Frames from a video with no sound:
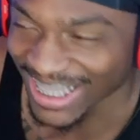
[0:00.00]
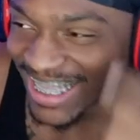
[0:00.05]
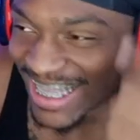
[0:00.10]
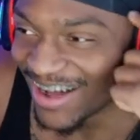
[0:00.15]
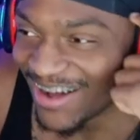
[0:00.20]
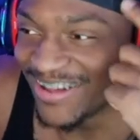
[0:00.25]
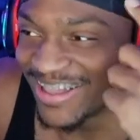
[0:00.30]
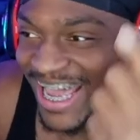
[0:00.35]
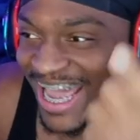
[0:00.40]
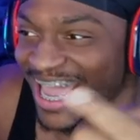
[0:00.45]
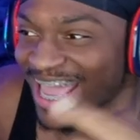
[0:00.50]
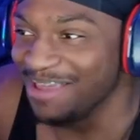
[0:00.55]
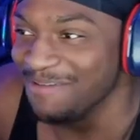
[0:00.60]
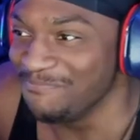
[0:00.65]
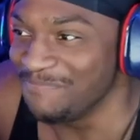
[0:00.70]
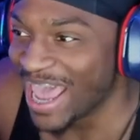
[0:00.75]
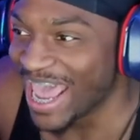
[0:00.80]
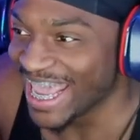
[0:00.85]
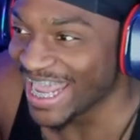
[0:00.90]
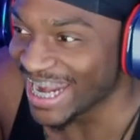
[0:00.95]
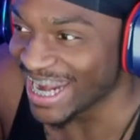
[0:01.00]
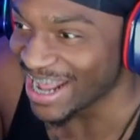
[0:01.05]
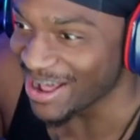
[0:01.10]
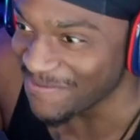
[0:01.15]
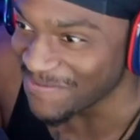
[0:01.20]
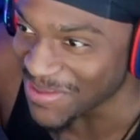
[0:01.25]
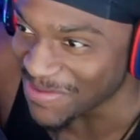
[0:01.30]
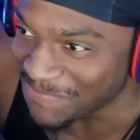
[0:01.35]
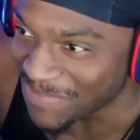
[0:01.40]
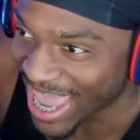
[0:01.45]
Okay, he baited
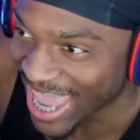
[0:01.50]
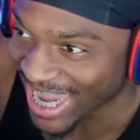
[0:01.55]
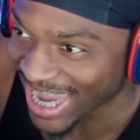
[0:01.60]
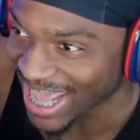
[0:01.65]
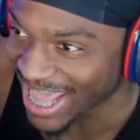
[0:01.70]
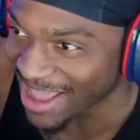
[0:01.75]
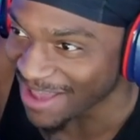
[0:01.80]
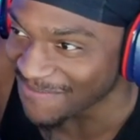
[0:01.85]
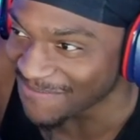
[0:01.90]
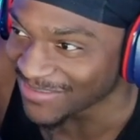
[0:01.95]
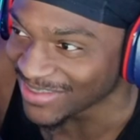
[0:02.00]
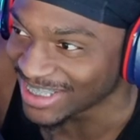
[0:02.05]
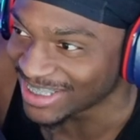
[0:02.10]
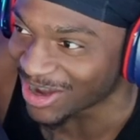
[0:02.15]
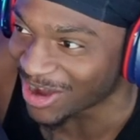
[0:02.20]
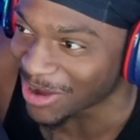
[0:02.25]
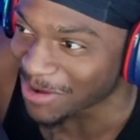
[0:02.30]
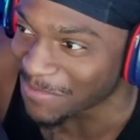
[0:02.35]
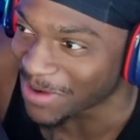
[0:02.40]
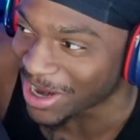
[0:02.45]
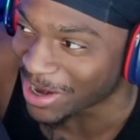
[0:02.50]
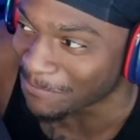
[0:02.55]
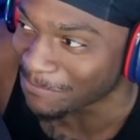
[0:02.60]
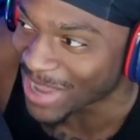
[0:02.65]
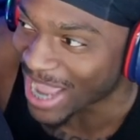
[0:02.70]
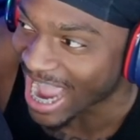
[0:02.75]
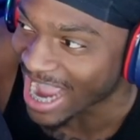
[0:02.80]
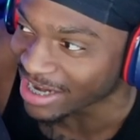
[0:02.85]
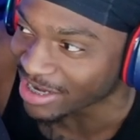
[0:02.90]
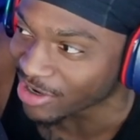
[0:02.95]
him. He baited him. Talking about a
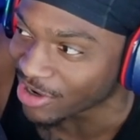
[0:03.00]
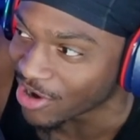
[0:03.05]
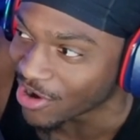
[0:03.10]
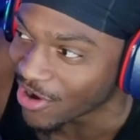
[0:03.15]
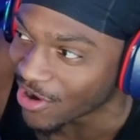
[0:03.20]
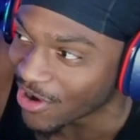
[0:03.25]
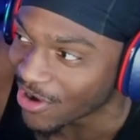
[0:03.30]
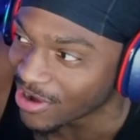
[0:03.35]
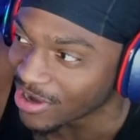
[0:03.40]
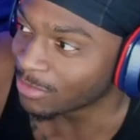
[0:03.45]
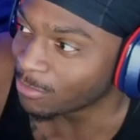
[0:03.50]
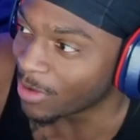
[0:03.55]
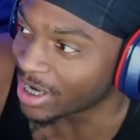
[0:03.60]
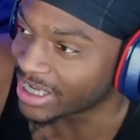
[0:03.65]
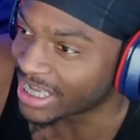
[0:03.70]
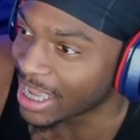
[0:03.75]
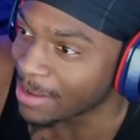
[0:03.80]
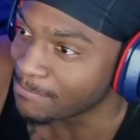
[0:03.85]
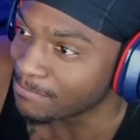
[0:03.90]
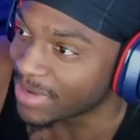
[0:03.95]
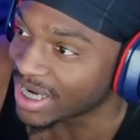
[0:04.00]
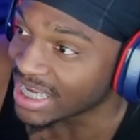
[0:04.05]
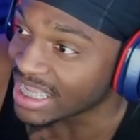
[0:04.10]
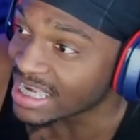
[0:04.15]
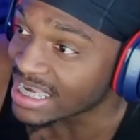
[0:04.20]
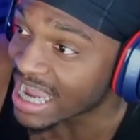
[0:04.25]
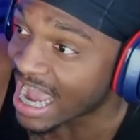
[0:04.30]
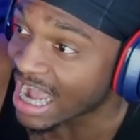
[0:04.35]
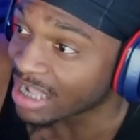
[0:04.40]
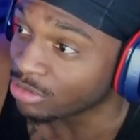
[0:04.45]
back door. What can money
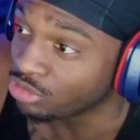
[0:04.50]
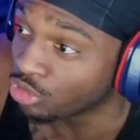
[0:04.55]
not